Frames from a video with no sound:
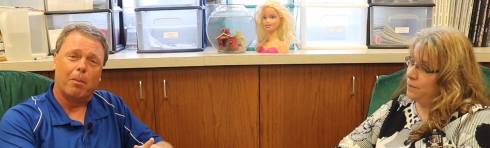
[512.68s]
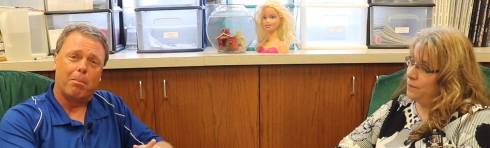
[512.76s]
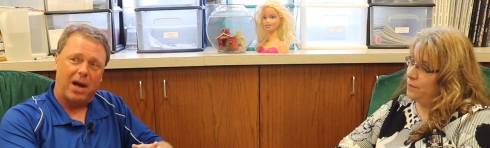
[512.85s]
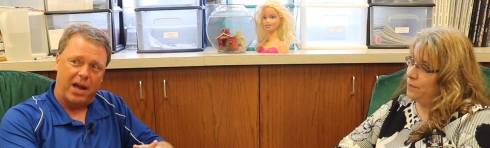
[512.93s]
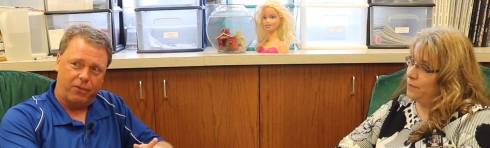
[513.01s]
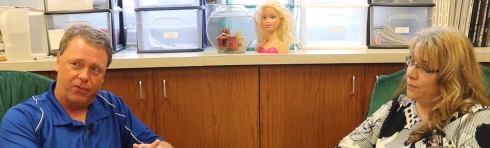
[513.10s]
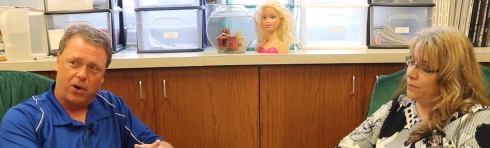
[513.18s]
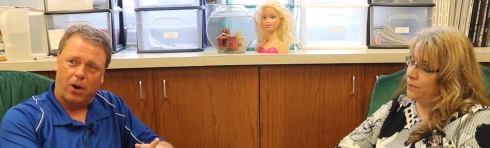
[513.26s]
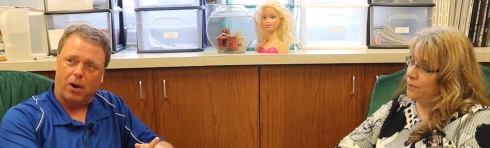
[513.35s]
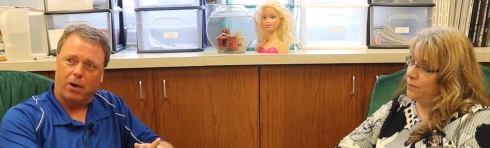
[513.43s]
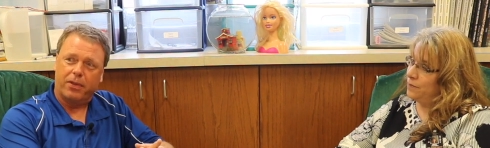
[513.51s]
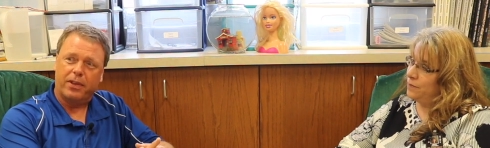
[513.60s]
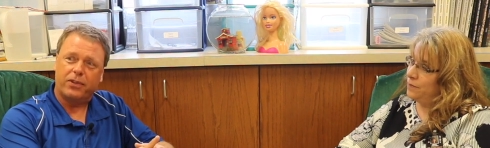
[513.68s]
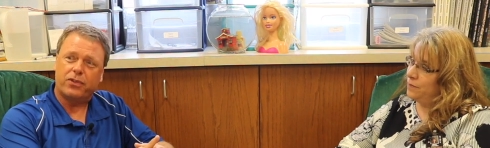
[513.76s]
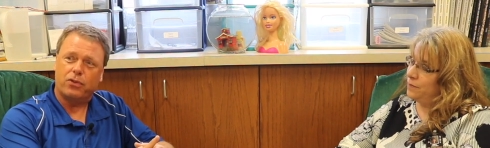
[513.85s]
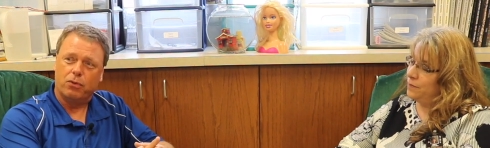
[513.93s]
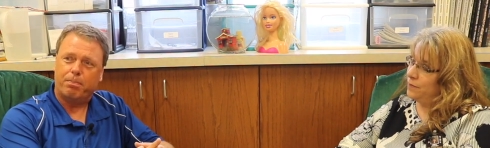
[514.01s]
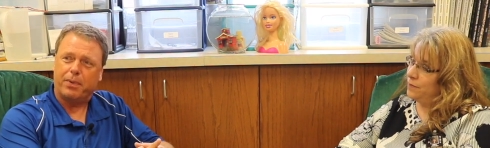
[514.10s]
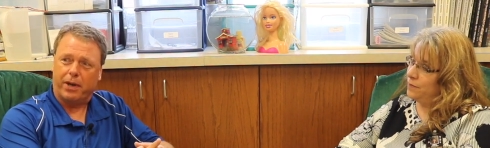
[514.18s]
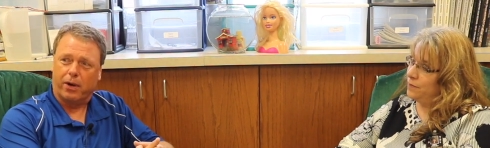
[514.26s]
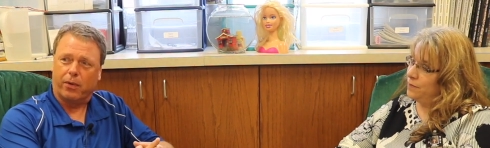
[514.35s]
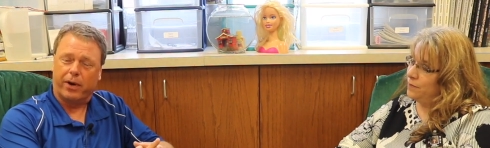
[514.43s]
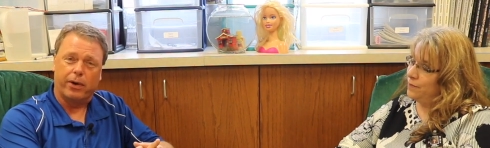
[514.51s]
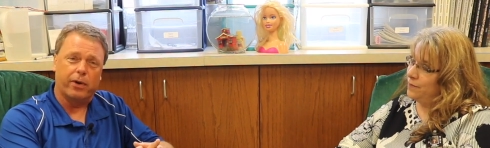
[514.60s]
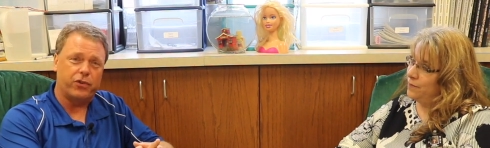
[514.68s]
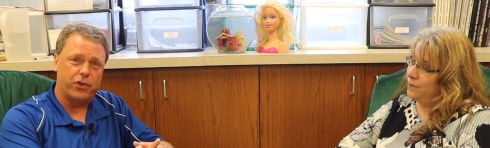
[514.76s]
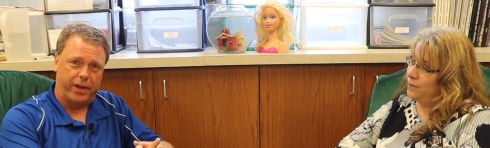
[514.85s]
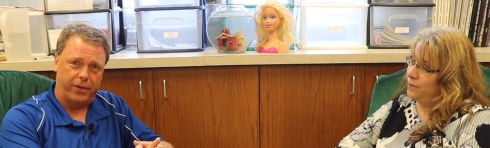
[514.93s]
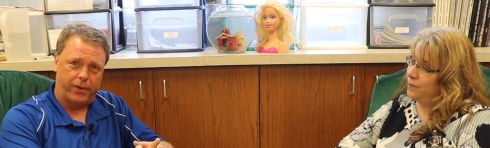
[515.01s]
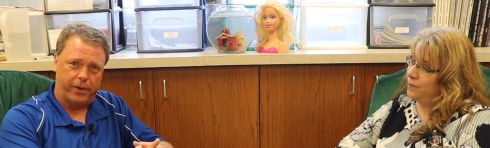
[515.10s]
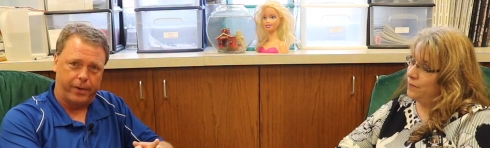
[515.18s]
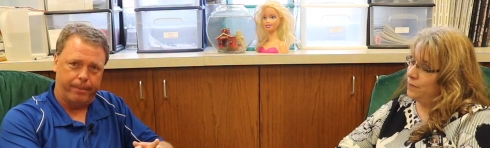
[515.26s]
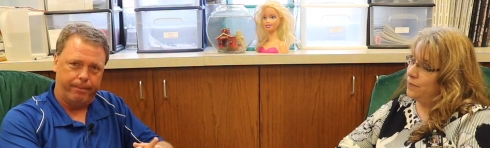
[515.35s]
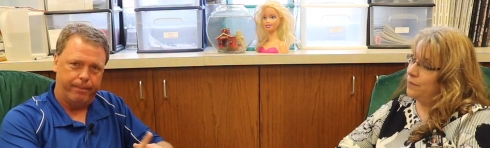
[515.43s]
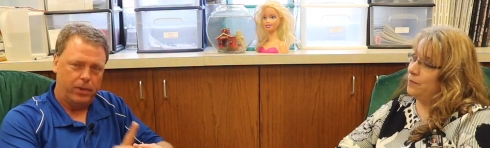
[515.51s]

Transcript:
Speaker 1: by far the superior gender.